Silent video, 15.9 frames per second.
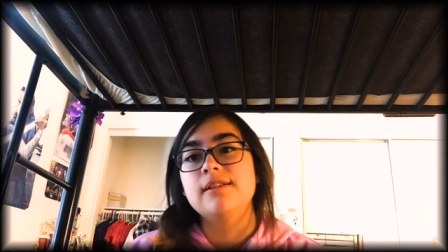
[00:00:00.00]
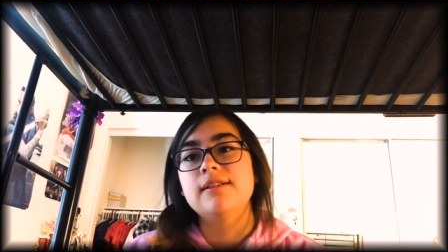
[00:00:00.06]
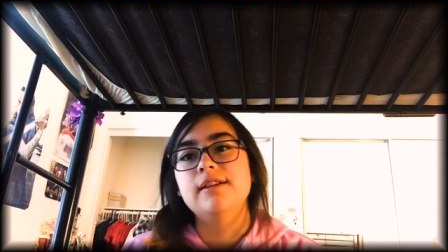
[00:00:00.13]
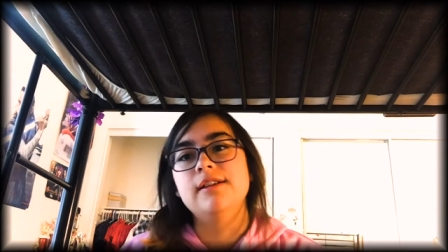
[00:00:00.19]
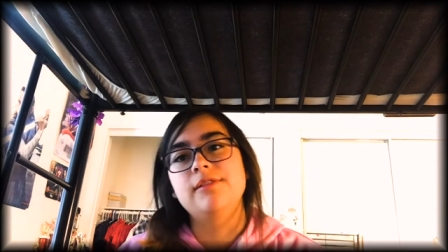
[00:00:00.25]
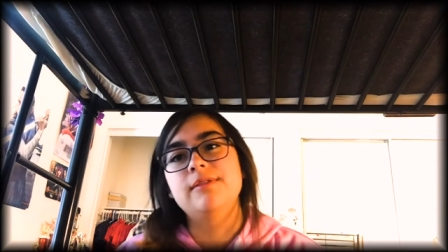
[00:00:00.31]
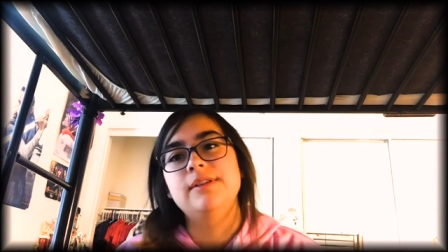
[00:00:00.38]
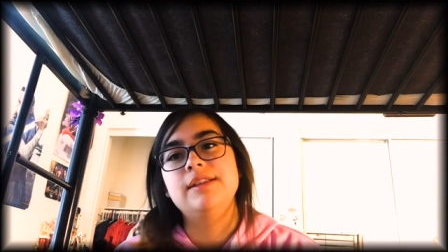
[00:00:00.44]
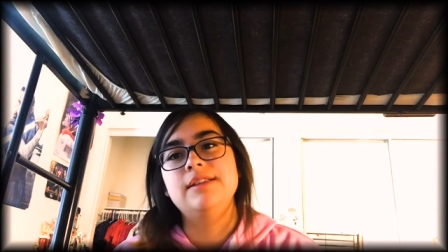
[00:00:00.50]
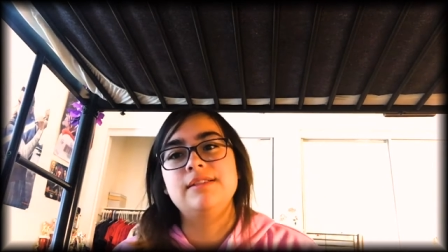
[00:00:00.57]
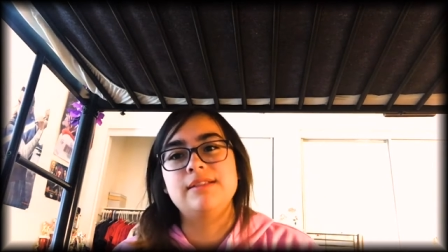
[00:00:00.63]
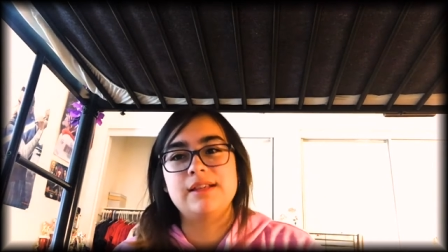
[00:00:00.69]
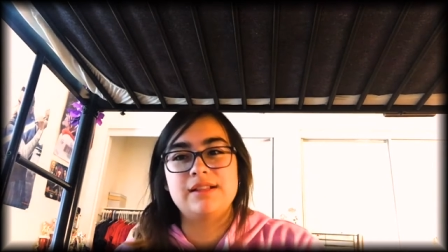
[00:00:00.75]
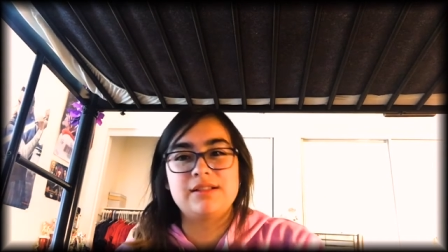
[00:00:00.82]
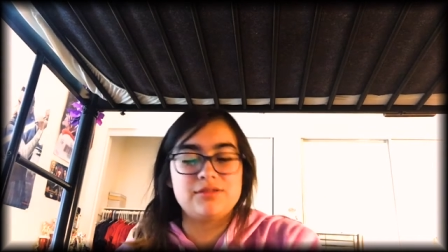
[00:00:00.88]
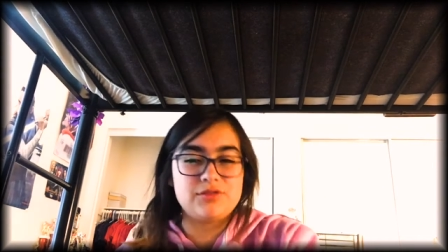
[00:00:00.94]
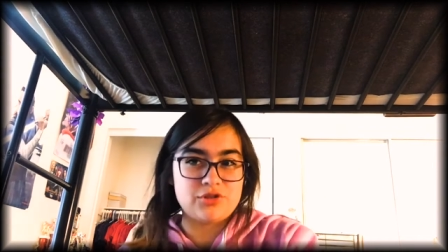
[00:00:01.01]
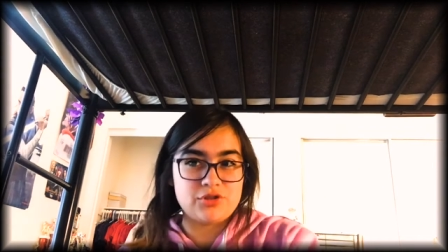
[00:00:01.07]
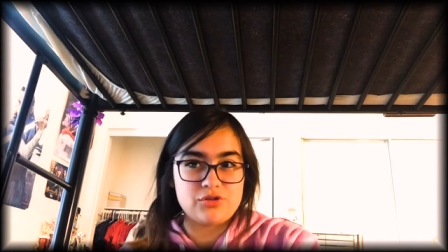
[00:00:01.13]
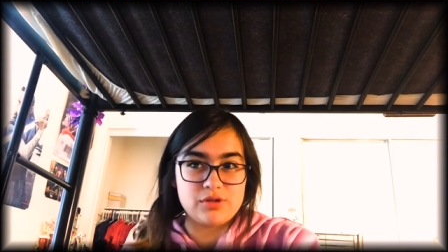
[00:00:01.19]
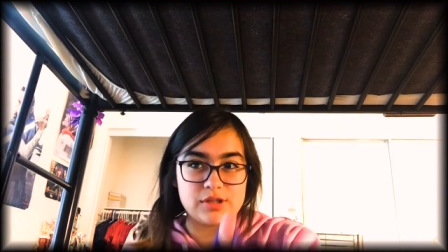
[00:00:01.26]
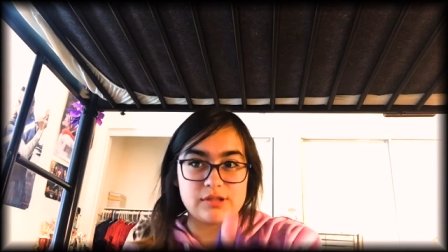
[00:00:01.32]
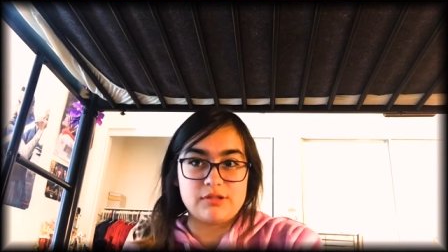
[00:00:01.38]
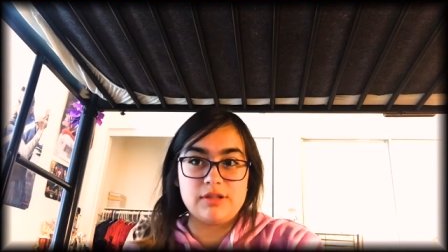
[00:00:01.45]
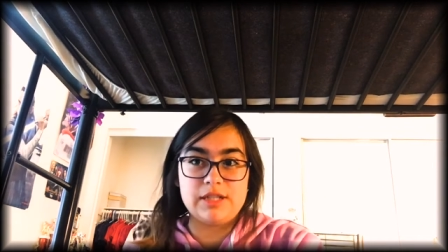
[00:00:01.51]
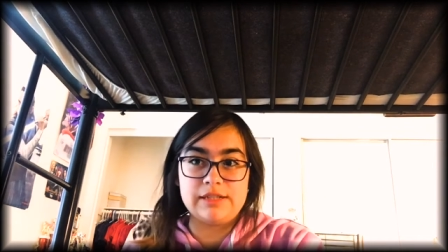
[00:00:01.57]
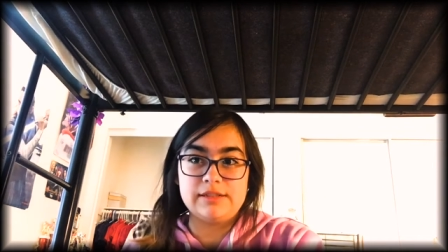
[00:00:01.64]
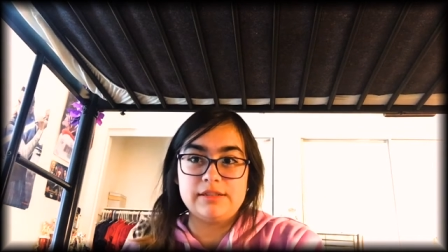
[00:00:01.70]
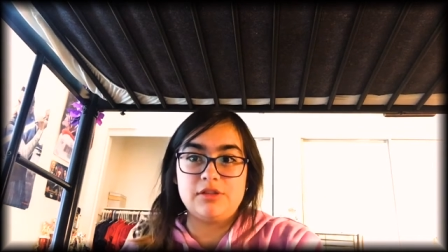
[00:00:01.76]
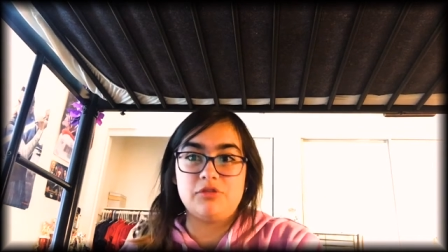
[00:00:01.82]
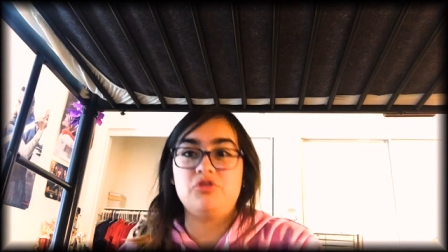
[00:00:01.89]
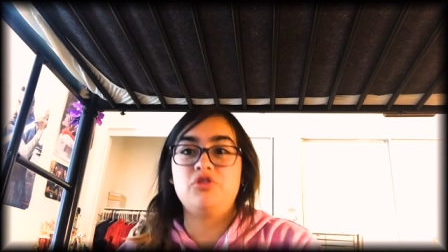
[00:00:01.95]
like when he's like
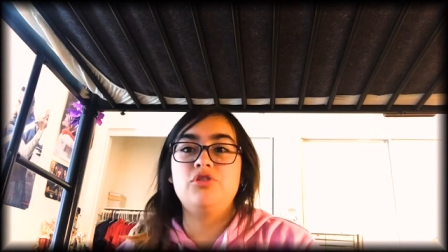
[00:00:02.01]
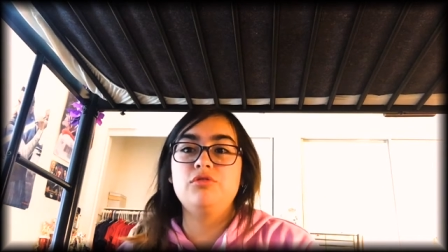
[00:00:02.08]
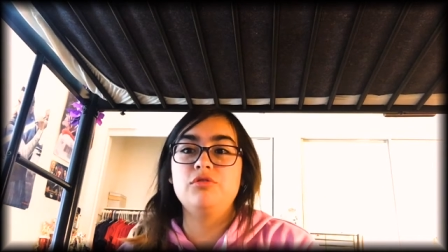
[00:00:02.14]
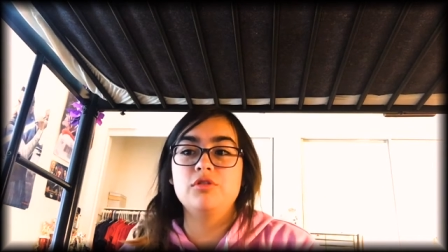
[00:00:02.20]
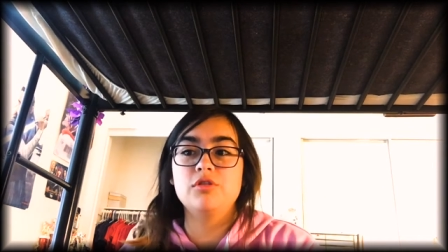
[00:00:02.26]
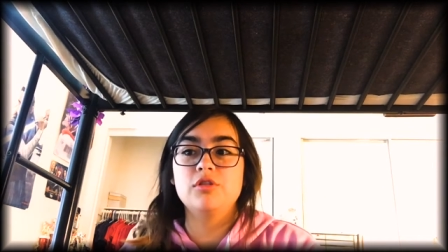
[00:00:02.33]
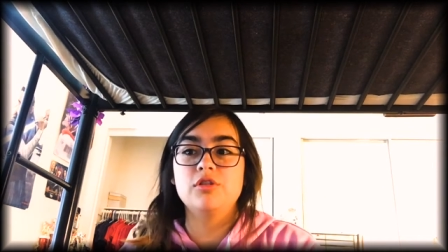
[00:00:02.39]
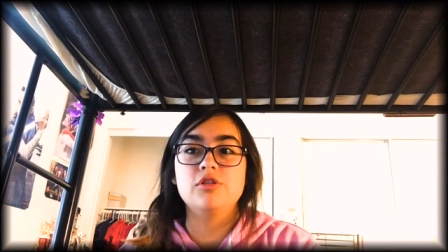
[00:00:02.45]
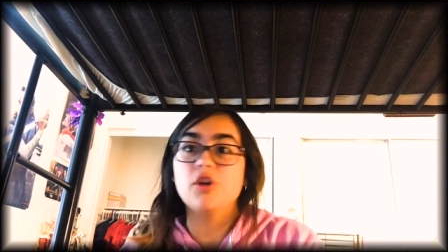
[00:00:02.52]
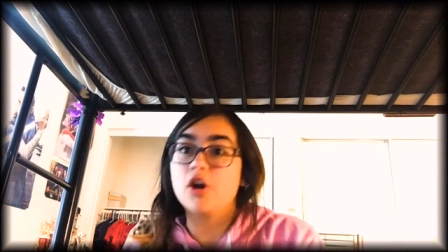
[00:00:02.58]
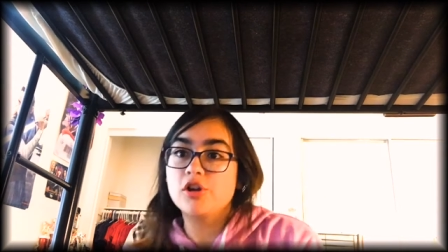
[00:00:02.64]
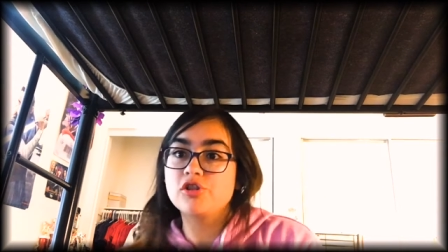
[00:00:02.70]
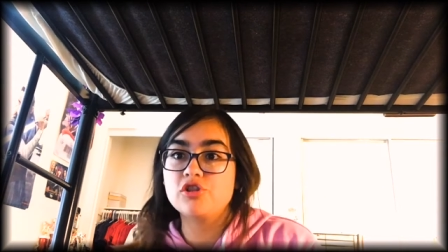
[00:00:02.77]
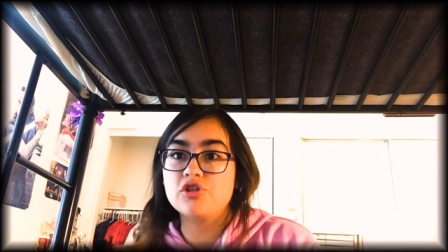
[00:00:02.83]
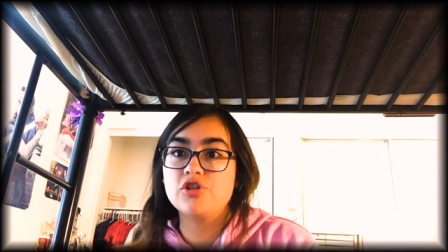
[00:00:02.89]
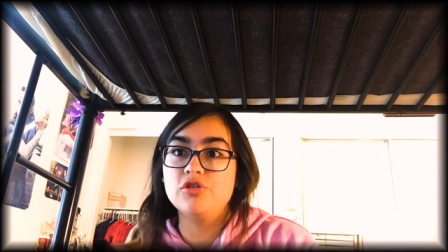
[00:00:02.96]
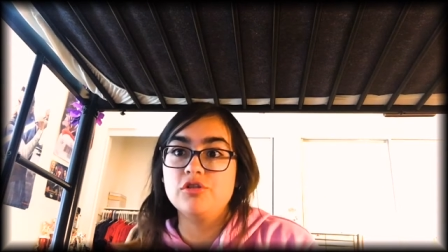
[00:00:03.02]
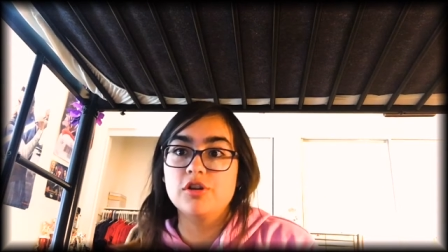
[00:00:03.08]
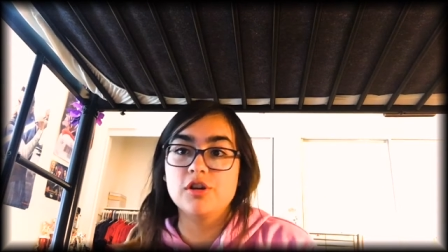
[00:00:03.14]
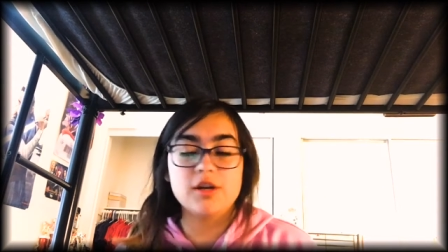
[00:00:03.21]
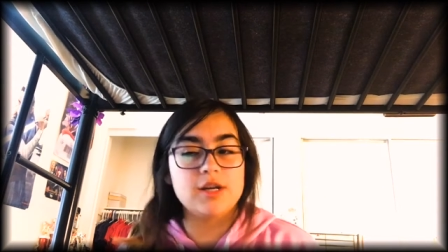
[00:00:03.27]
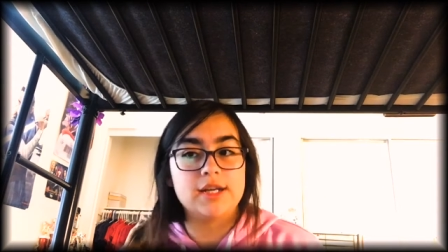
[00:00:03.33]
struggling to shoot her or not to shoot her,